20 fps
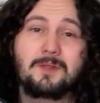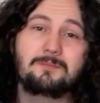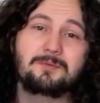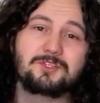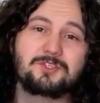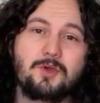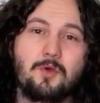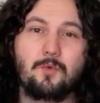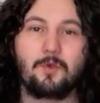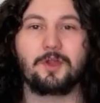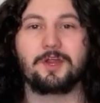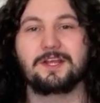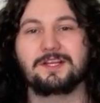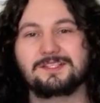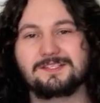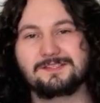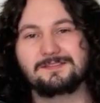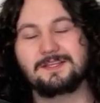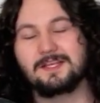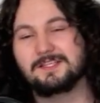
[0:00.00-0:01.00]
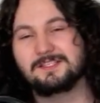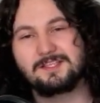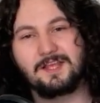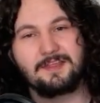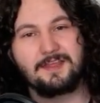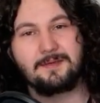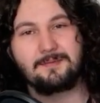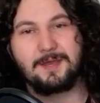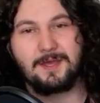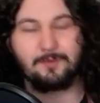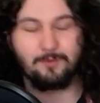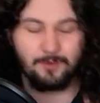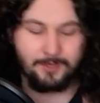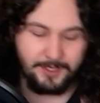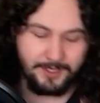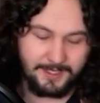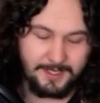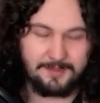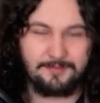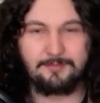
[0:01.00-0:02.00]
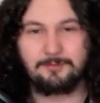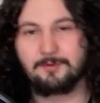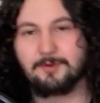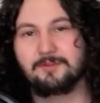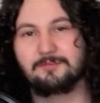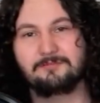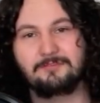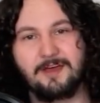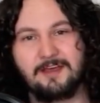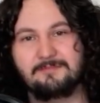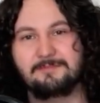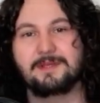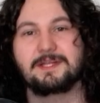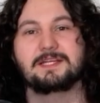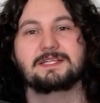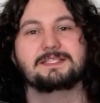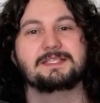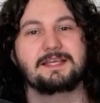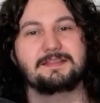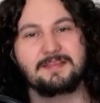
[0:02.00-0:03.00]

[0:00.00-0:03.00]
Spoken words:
But don't worry, it's not that bad. We're going to get through it in 5 minutes,